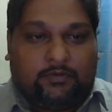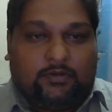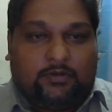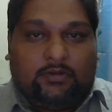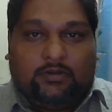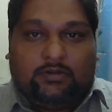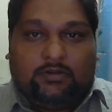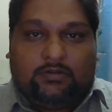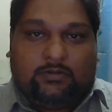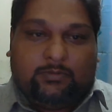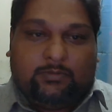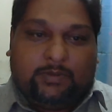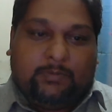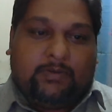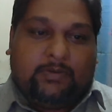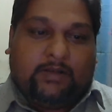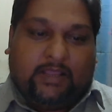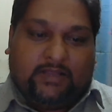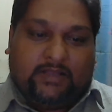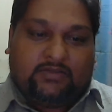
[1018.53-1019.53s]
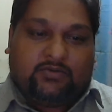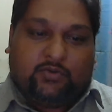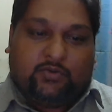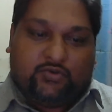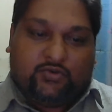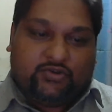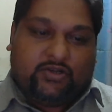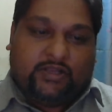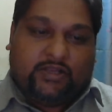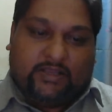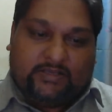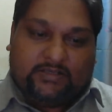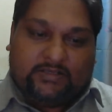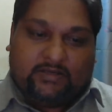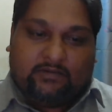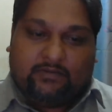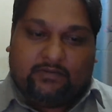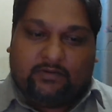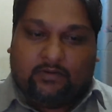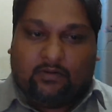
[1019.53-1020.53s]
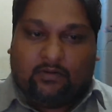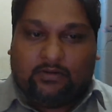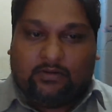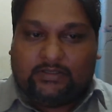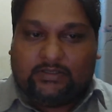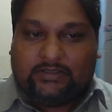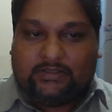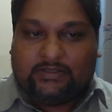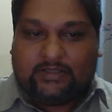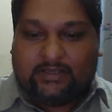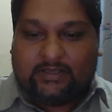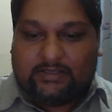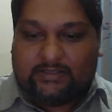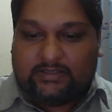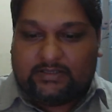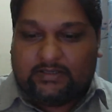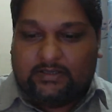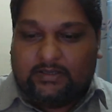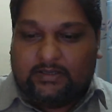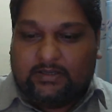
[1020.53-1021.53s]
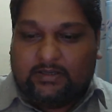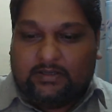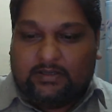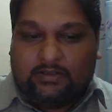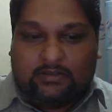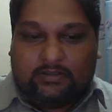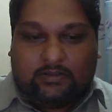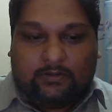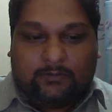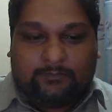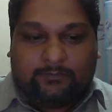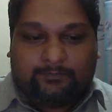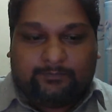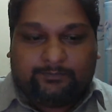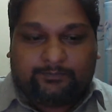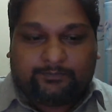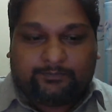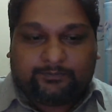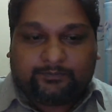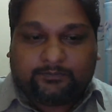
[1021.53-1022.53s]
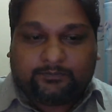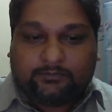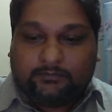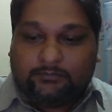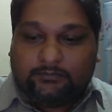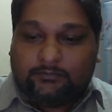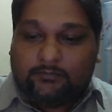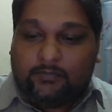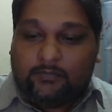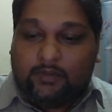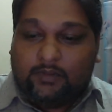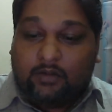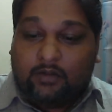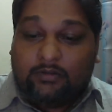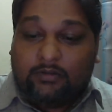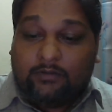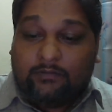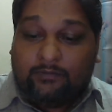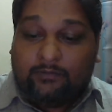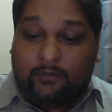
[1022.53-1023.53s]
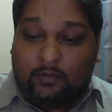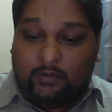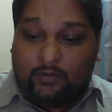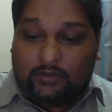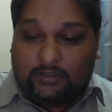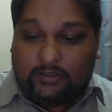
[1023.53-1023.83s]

so people can socialize after all these things. So on the fourth